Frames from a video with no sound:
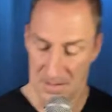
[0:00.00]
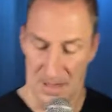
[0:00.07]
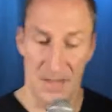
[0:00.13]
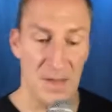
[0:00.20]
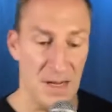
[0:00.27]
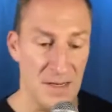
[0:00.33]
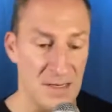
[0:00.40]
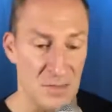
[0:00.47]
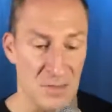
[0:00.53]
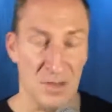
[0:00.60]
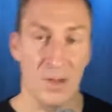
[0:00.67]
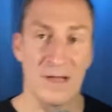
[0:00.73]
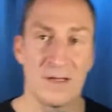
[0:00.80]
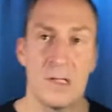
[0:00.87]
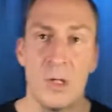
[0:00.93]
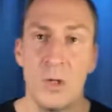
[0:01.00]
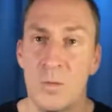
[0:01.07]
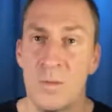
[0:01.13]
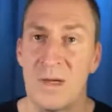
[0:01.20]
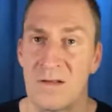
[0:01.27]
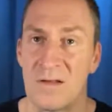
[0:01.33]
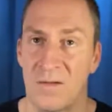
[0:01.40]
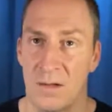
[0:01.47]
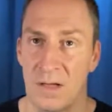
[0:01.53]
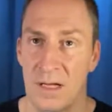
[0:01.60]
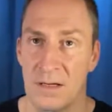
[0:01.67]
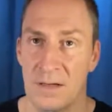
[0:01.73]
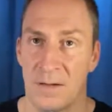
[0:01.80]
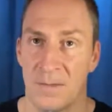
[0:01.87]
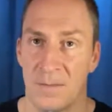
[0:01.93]
And then I'd get there like 2 minutes
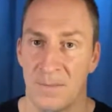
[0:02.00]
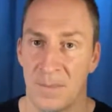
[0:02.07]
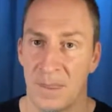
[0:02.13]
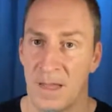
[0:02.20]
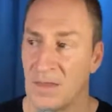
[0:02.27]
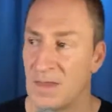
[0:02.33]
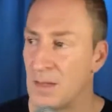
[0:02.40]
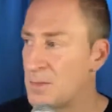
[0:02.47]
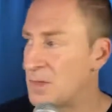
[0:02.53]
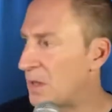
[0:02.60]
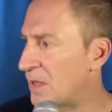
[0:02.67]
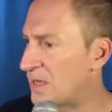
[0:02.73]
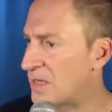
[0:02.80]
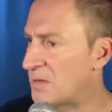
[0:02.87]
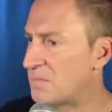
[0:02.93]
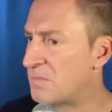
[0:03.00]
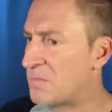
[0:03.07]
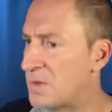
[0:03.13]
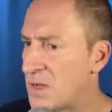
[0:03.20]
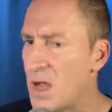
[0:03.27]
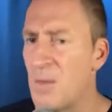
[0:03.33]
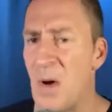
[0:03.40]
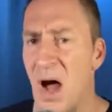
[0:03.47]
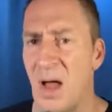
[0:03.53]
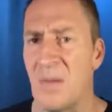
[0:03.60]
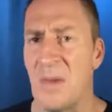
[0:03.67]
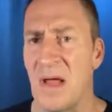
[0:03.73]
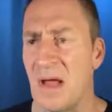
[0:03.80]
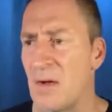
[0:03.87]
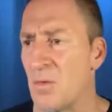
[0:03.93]
late, and they'd be like, come on,
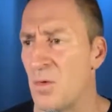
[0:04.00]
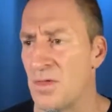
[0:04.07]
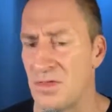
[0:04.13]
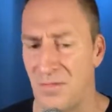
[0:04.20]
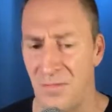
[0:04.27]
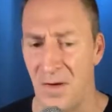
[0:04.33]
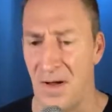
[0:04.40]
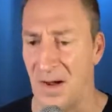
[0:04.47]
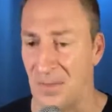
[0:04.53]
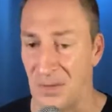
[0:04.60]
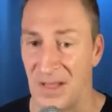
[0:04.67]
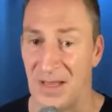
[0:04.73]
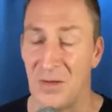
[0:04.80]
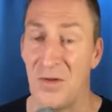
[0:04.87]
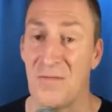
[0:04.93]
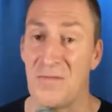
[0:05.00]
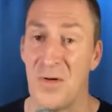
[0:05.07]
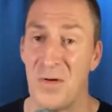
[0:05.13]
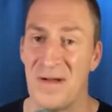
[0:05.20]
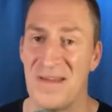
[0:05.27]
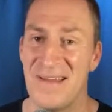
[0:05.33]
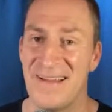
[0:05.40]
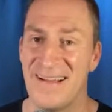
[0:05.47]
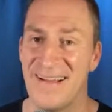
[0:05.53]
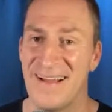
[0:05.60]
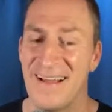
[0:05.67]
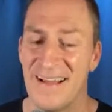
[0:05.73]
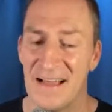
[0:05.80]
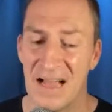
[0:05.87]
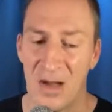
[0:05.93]
man, what the fuck? I'd be like, you have no idea
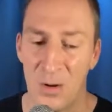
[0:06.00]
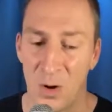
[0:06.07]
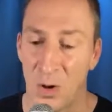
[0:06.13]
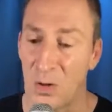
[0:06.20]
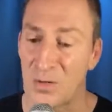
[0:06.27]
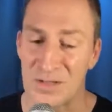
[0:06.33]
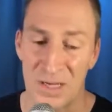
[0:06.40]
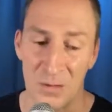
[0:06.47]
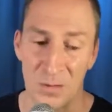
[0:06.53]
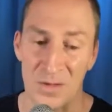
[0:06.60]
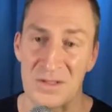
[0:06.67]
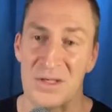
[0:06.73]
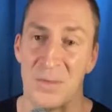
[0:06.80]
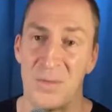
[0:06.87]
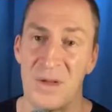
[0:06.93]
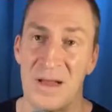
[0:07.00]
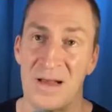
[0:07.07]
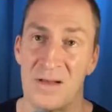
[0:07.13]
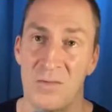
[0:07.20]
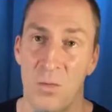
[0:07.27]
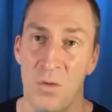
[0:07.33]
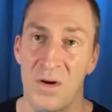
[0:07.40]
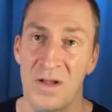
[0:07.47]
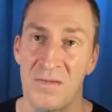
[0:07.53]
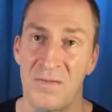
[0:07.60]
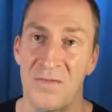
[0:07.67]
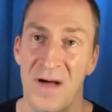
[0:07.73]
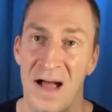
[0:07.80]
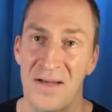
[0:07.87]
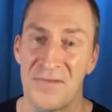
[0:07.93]
how close I was to being
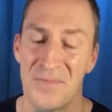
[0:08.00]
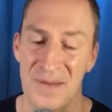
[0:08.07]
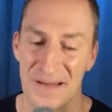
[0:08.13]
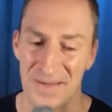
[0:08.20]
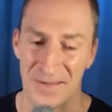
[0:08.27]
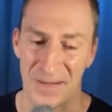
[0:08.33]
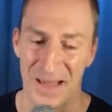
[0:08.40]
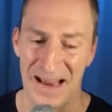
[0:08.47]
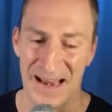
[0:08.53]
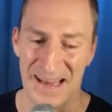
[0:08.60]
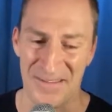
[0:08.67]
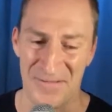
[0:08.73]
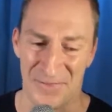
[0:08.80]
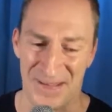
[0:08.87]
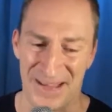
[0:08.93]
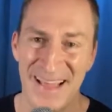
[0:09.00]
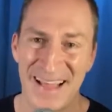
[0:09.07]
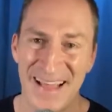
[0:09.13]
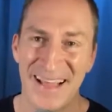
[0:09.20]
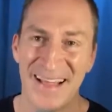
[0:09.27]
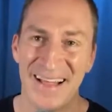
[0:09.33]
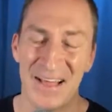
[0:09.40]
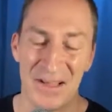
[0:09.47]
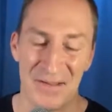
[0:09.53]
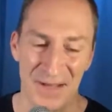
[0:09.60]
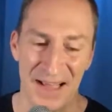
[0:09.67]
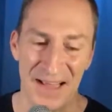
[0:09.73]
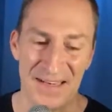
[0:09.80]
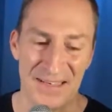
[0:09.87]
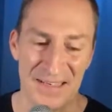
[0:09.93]
25 minutes late.
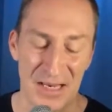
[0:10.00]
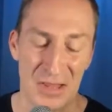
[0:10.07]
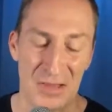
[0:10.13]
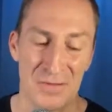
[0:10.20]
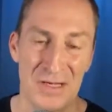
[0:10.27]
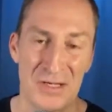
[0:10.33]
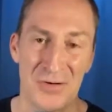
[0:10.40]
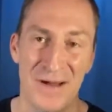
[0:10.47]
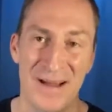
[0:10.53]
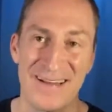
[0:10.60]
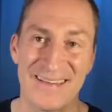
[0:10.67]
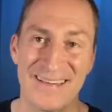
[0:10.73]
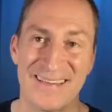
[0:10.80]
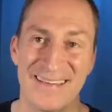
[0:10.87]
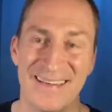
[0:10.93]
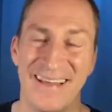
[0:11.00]
I had to take 3 trains.